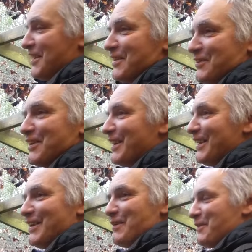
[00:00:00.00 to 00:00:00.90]
I just
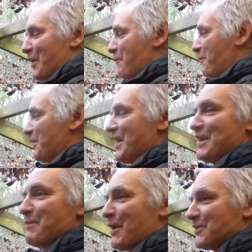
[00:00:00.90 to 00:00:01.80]
put
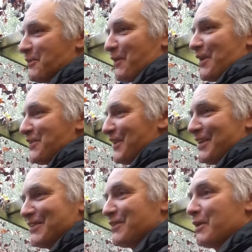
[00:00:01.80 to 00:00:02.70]
80 pounds of pressure
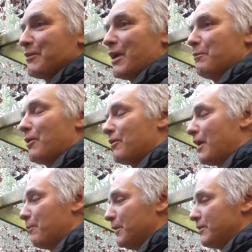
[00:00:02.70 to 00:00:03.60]
on it and try to blow it
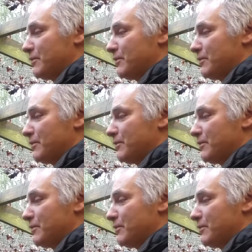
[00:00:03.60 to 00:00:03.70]
out, but